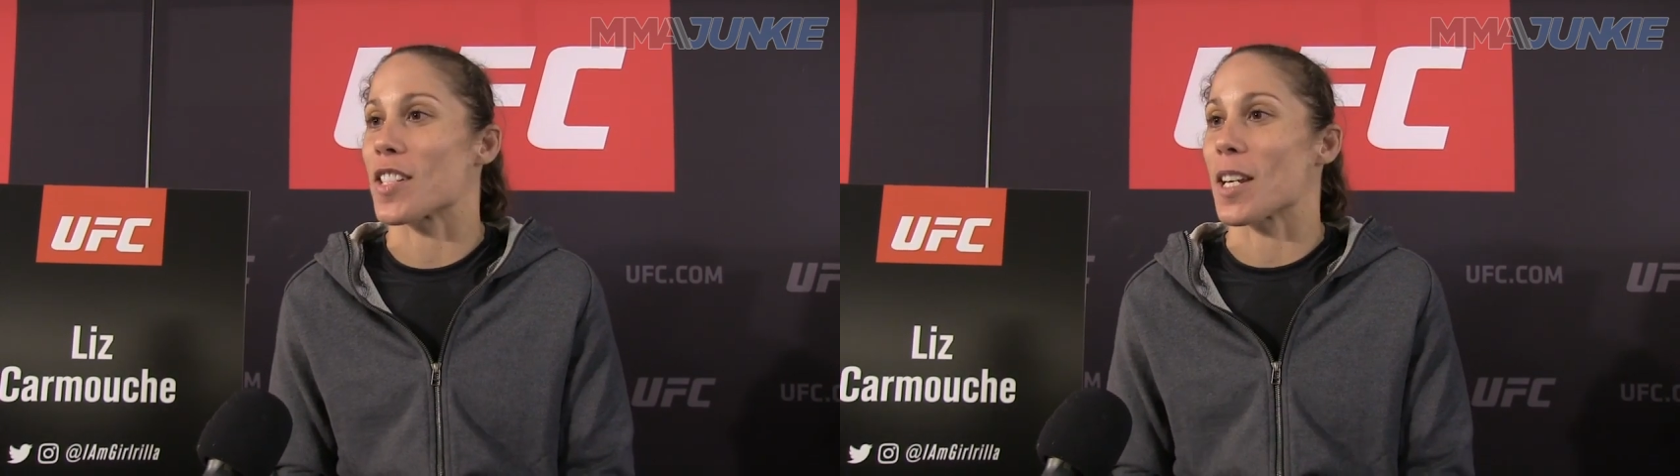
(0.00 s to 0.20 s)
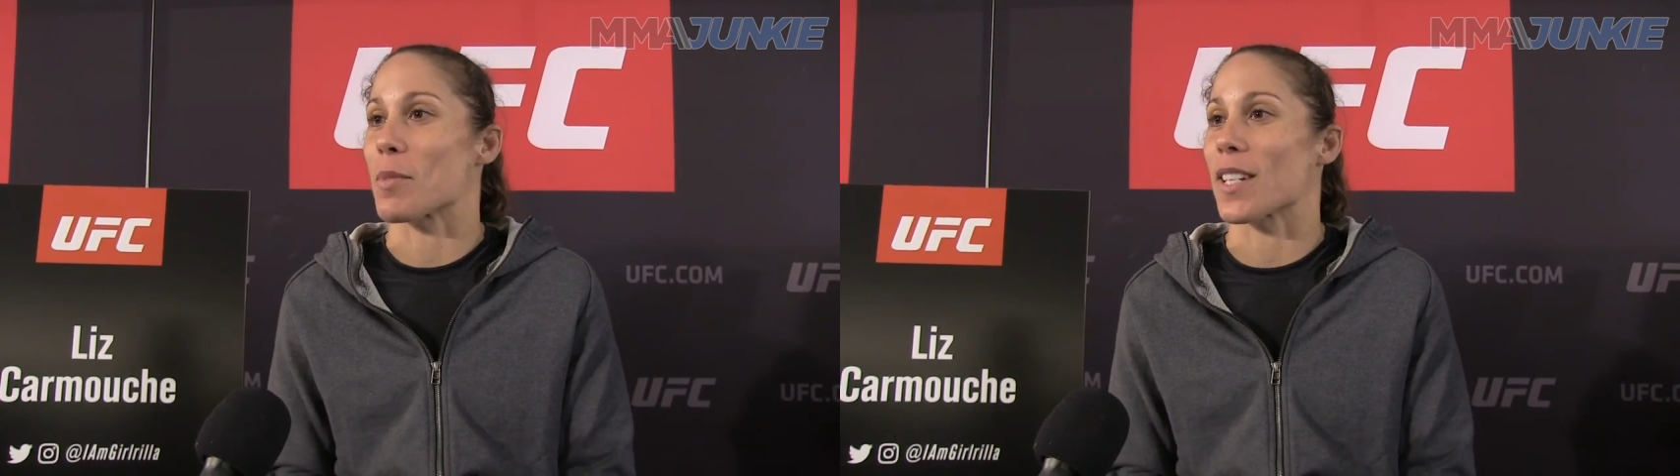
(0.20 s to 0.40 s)

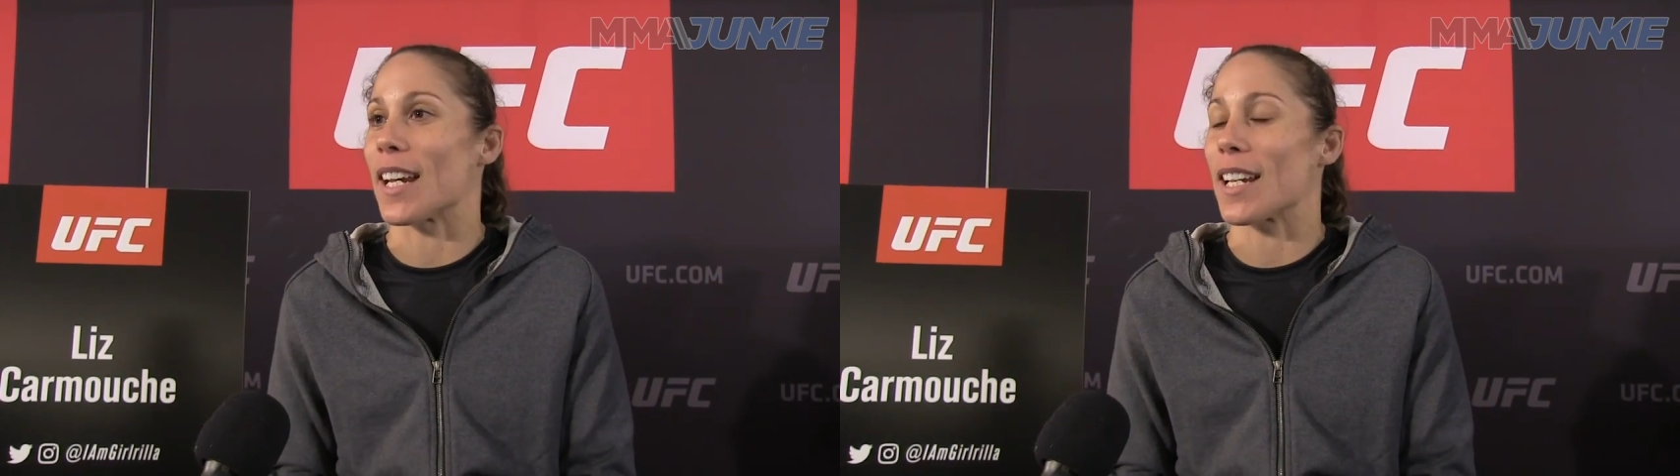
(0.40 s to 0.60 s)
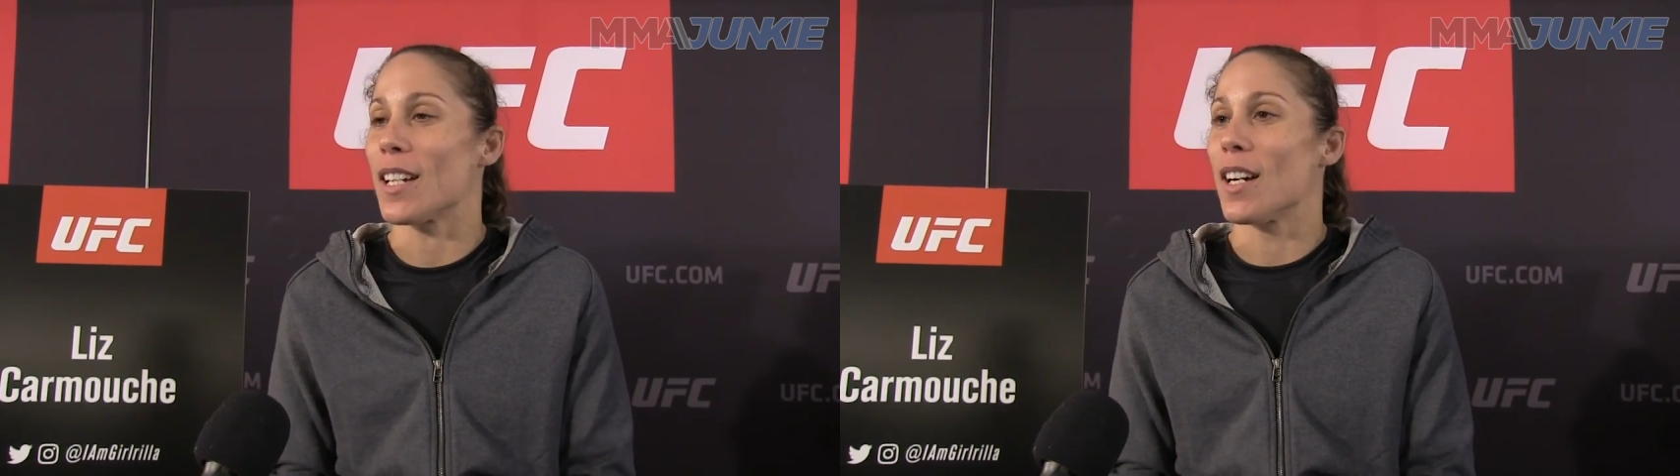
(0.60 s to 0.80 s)
It seems
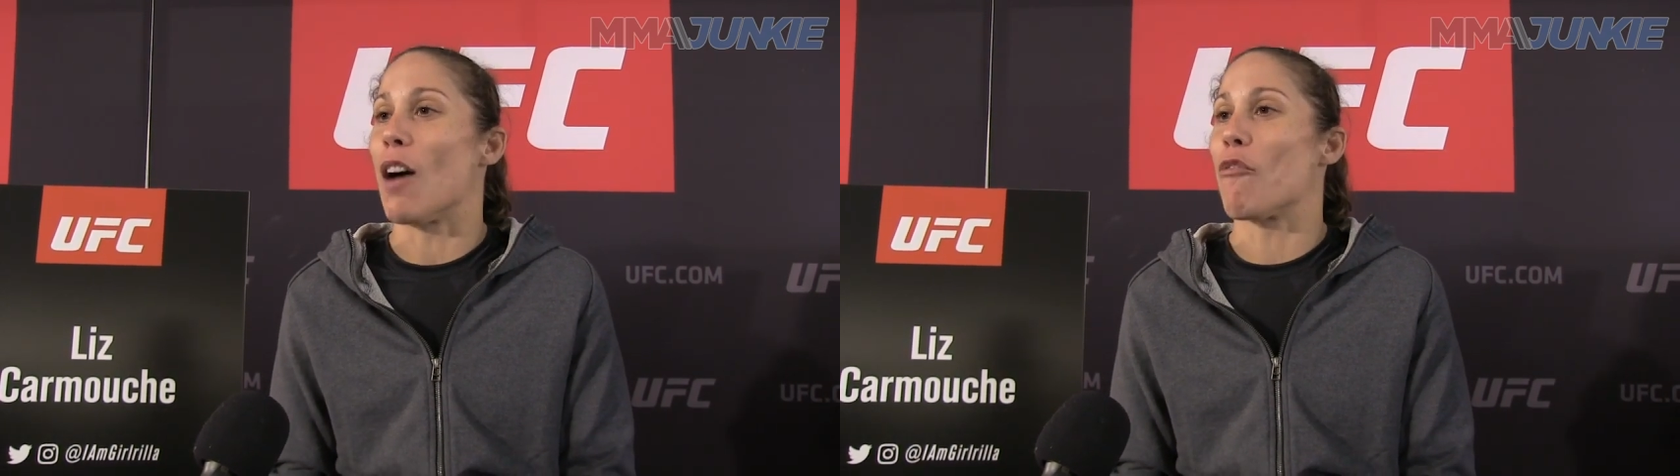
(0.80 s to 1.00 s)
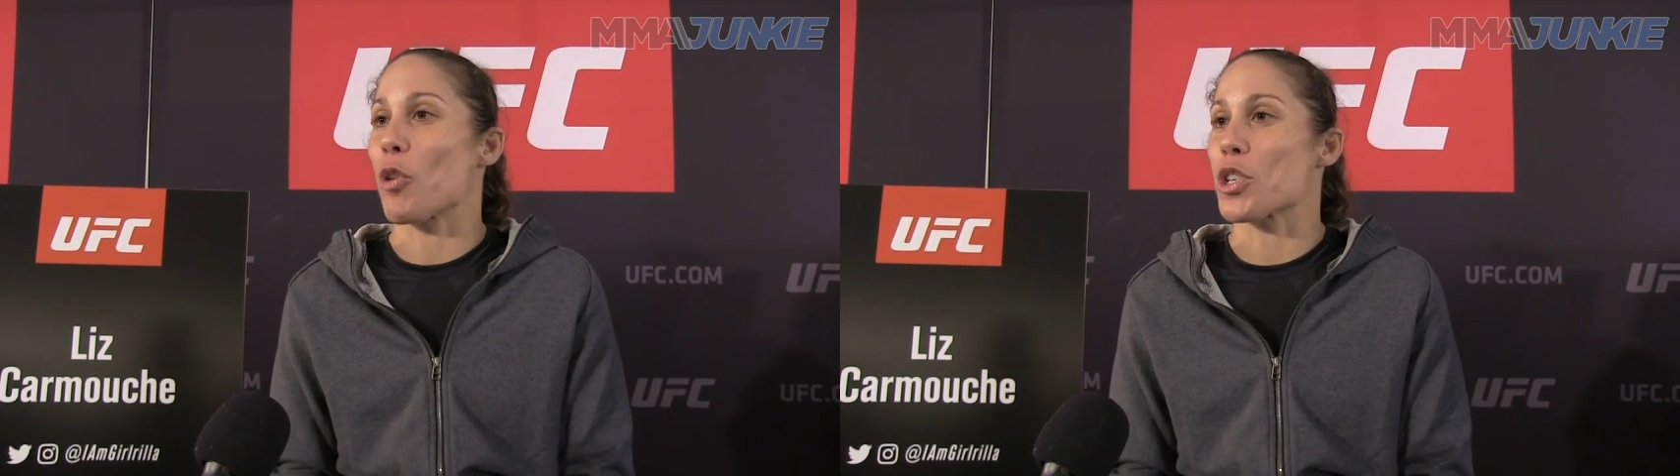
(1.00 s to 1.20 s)
like
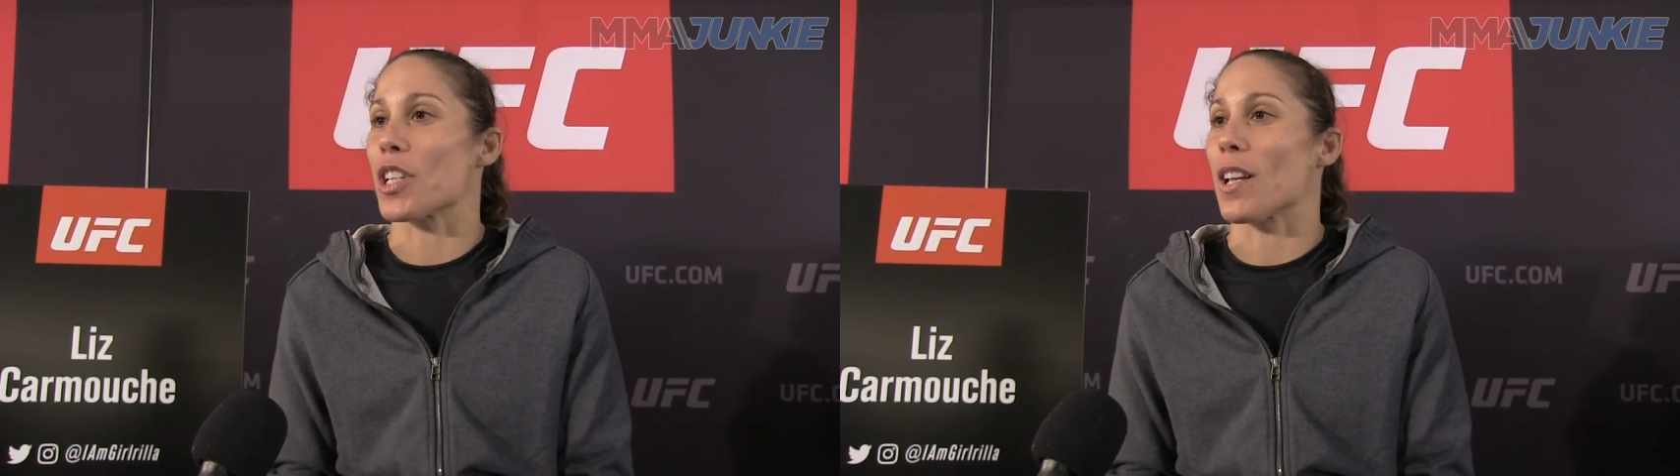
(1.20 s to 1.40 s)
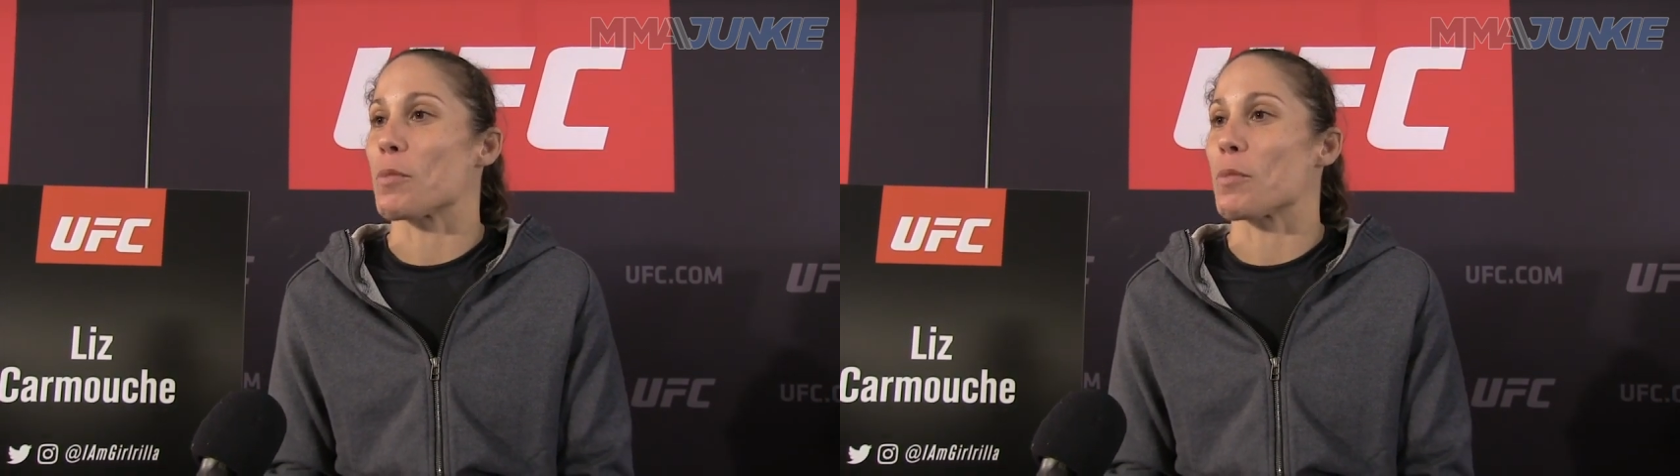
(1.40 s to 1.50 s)
I'm fortunate